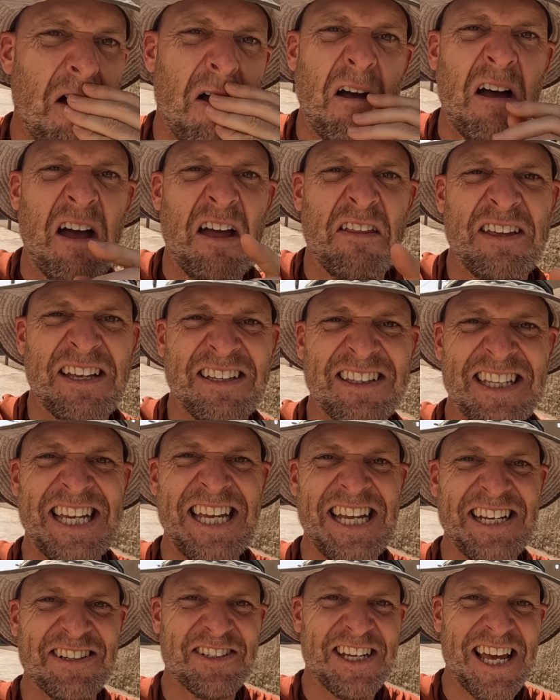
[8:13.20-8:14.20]
I think the
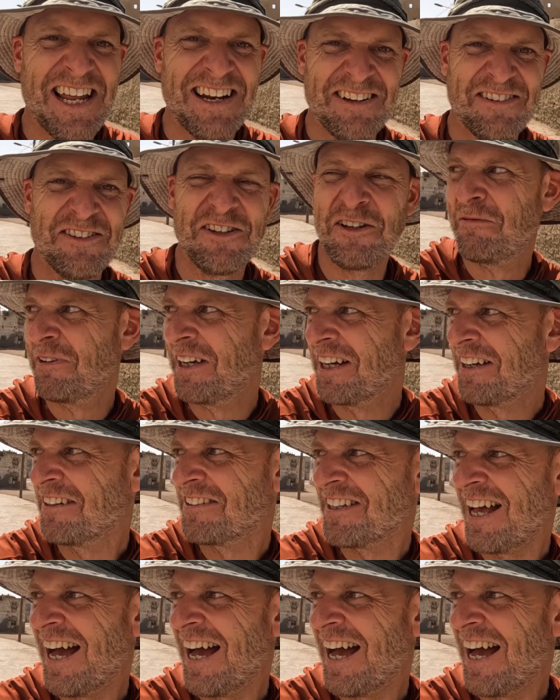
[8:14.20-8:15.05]
heat's getting to me because